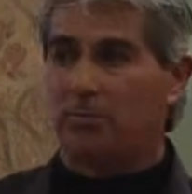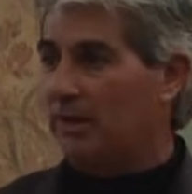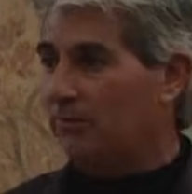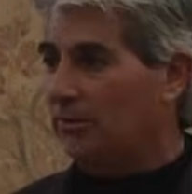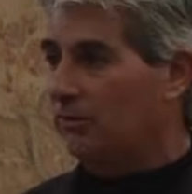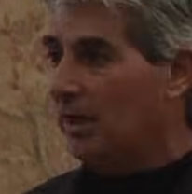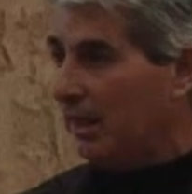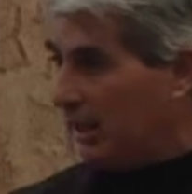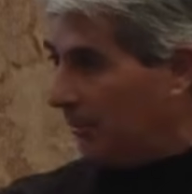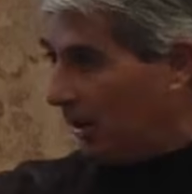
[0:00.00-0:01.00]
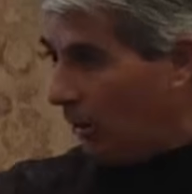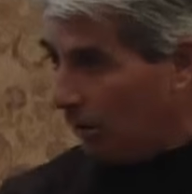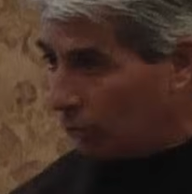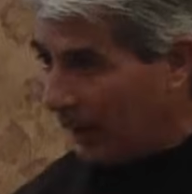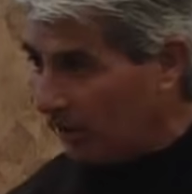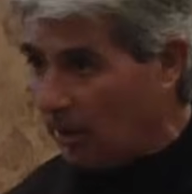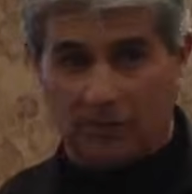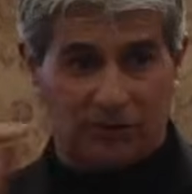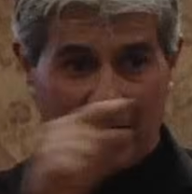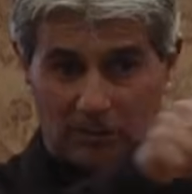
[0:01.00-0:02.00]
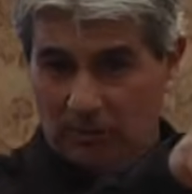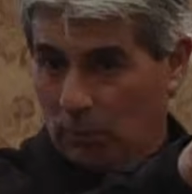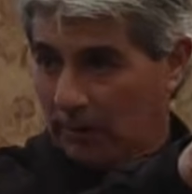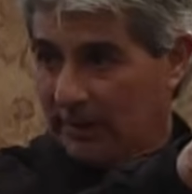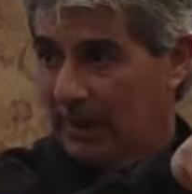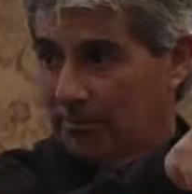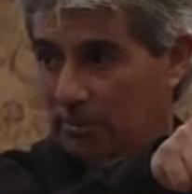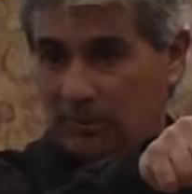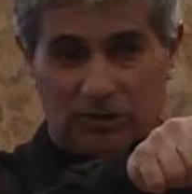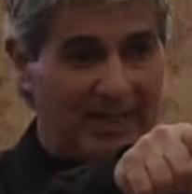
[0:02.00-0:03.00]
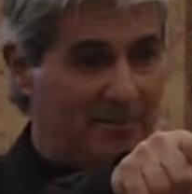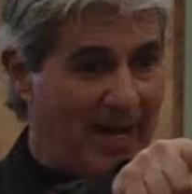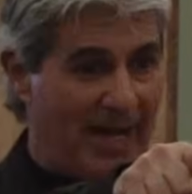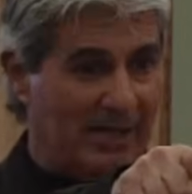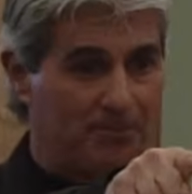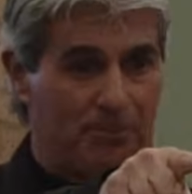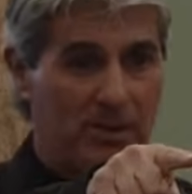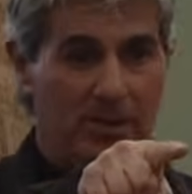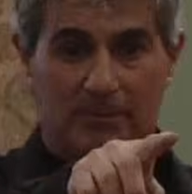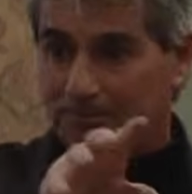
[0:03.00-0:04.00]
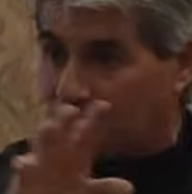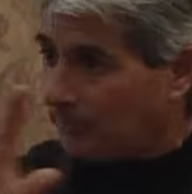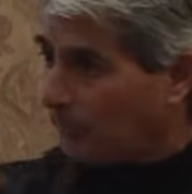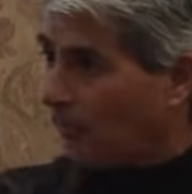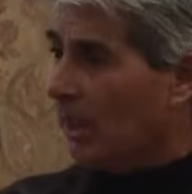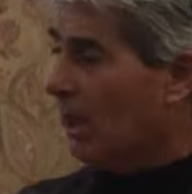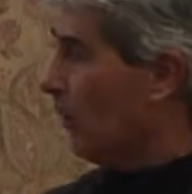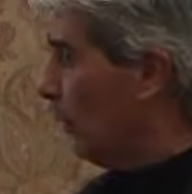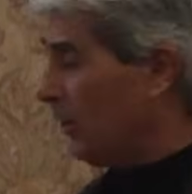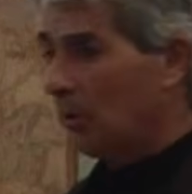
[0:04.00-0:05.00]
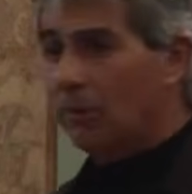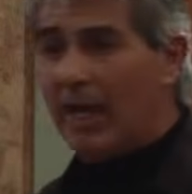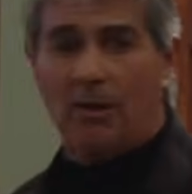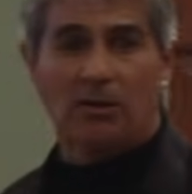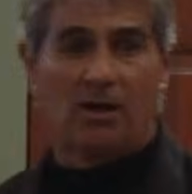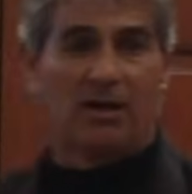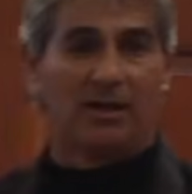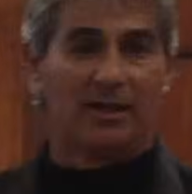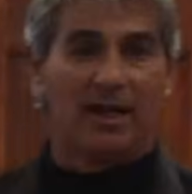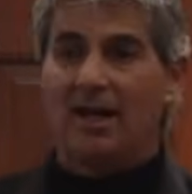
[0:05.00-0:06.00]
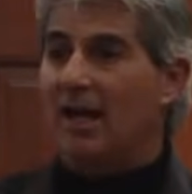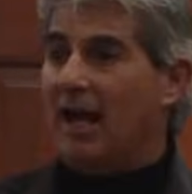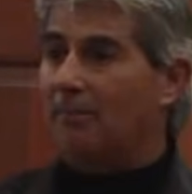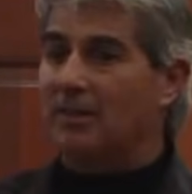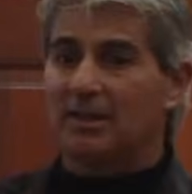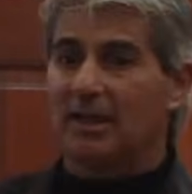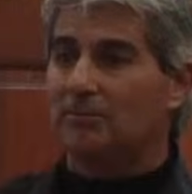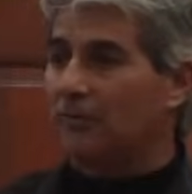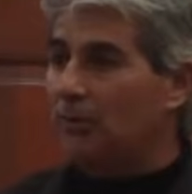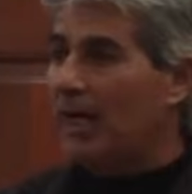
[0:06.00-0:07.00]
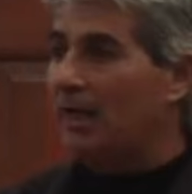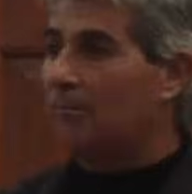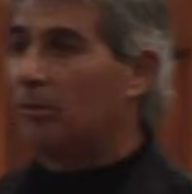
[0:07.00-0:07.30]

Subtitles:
message. He can be trying to call his cows and warning that bull to stay back. When you're cow calling, how many times have you had a